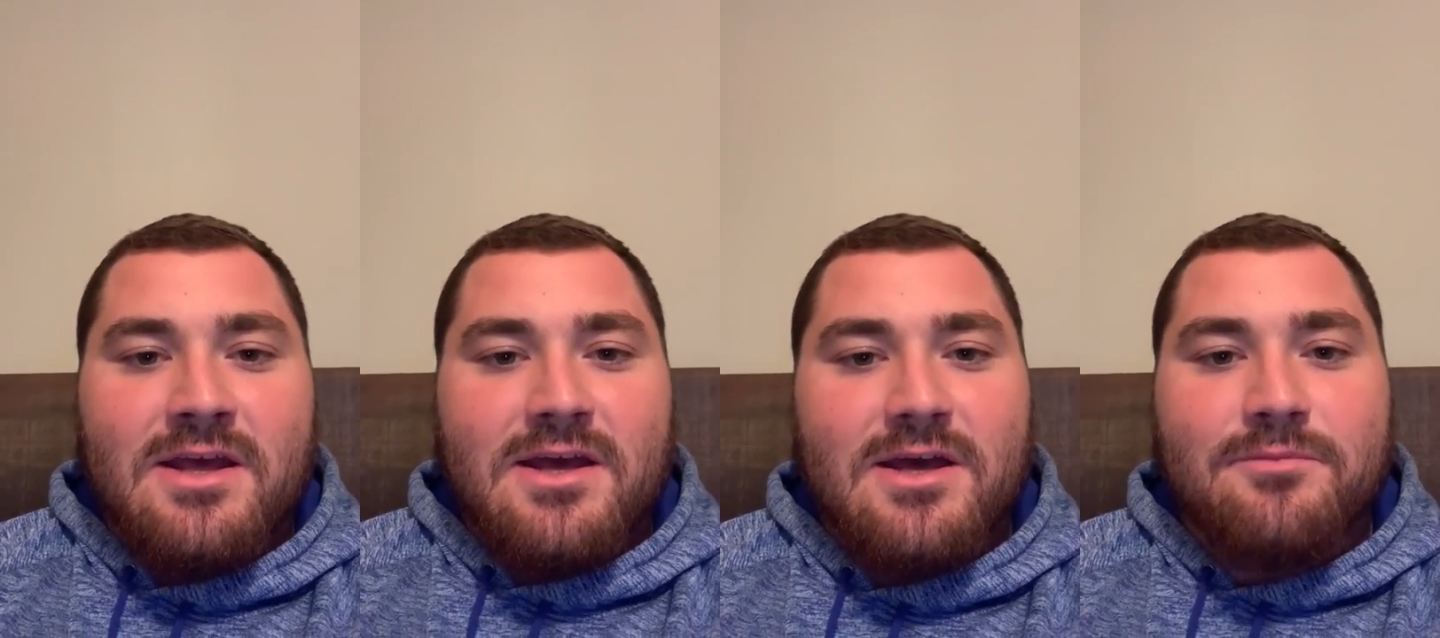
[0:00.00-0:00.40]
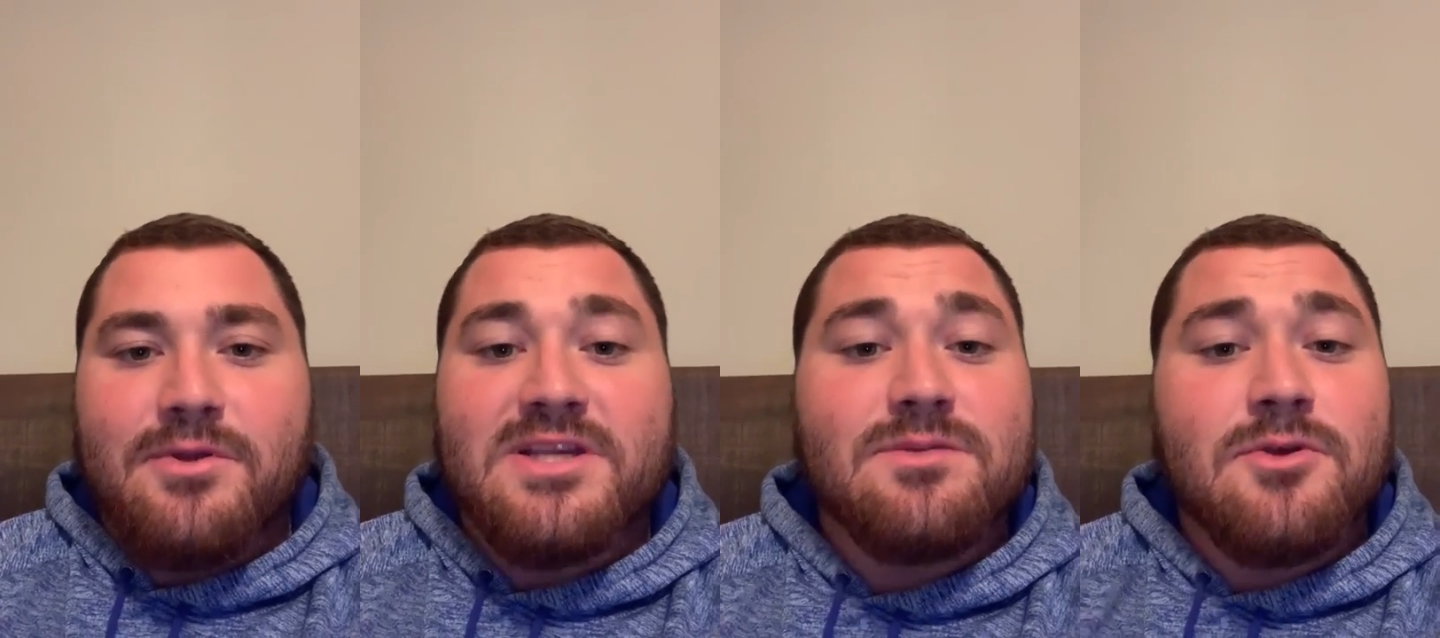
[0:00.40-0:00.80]
Uh,
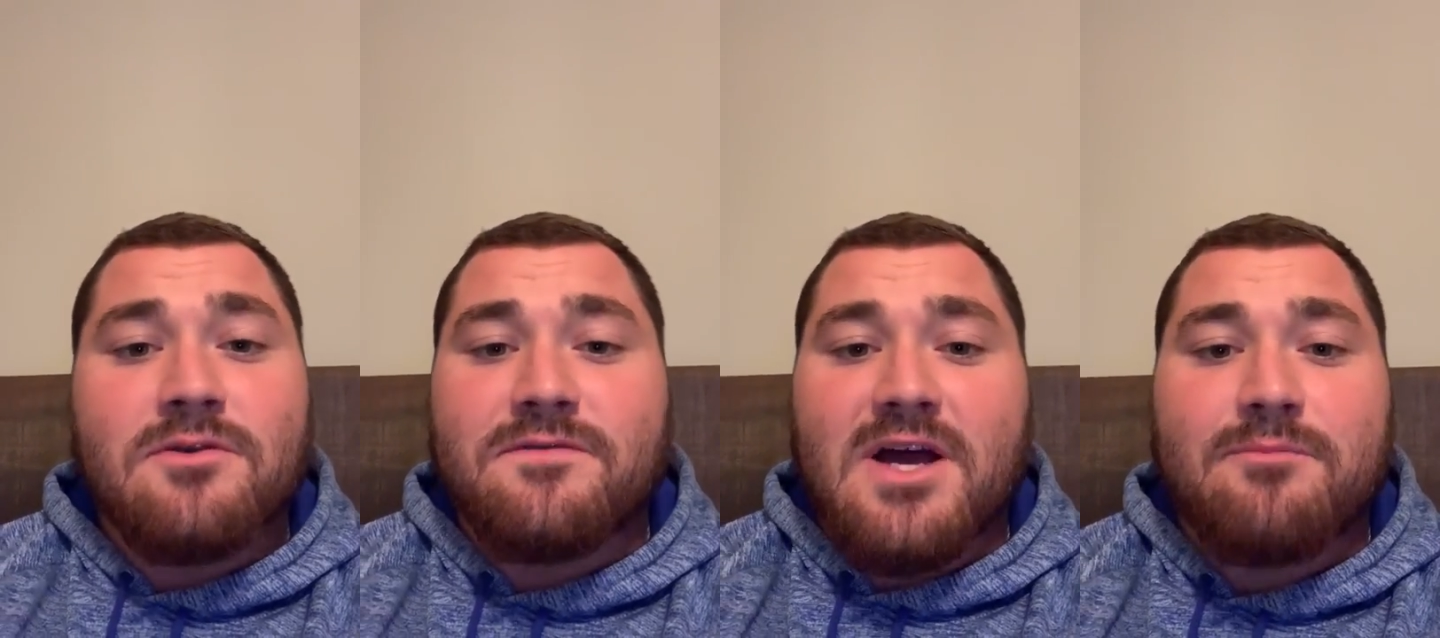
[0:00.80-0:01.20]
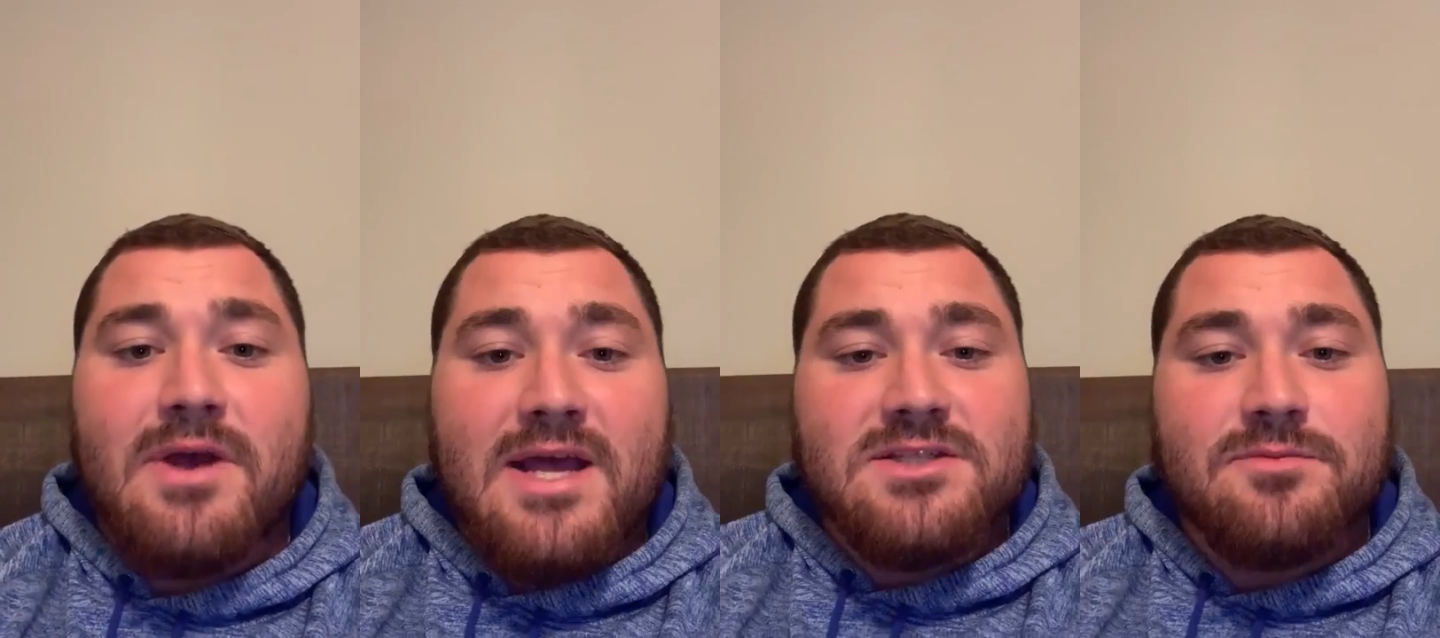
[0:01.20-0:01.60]
play some unified
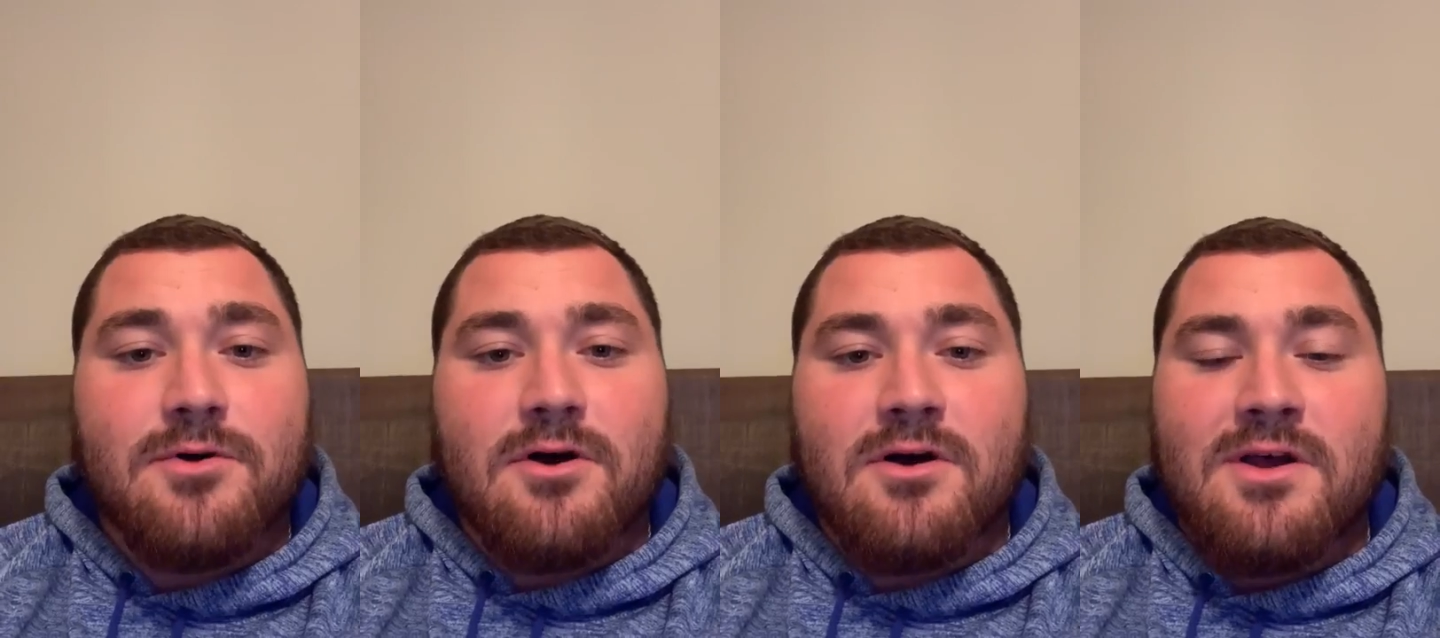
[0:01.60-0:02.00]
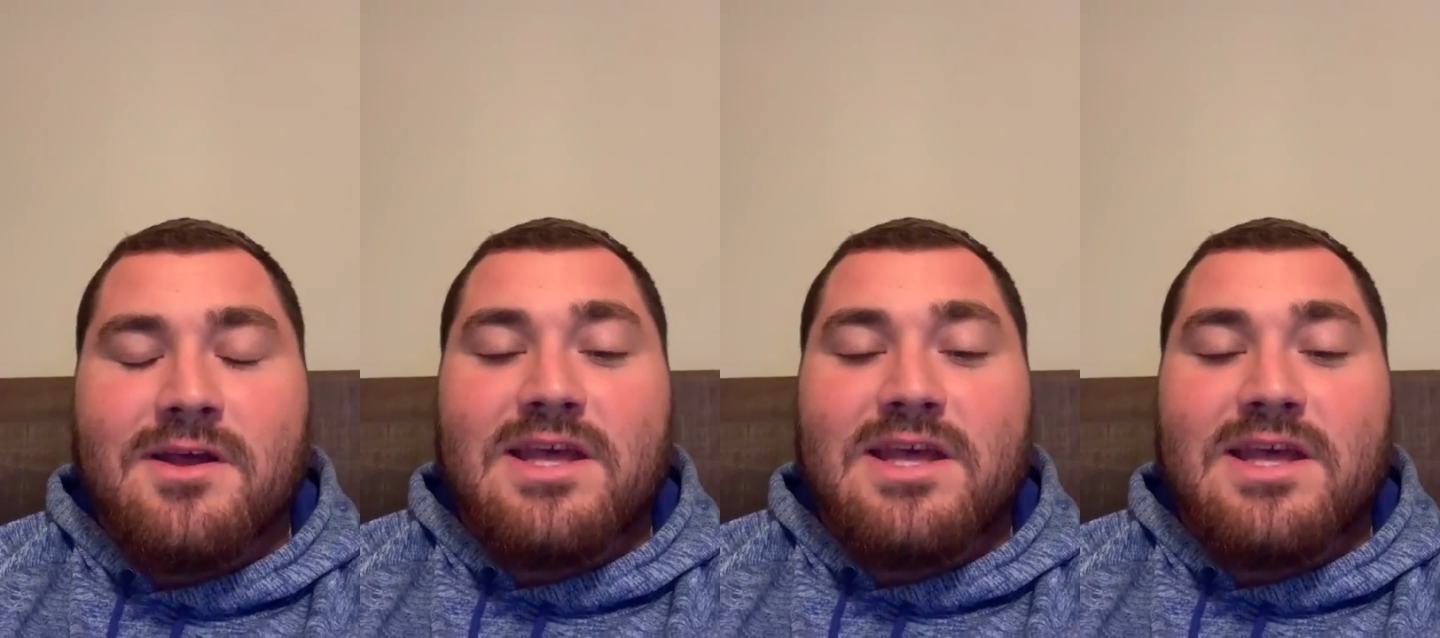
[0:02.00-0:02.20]
basketball,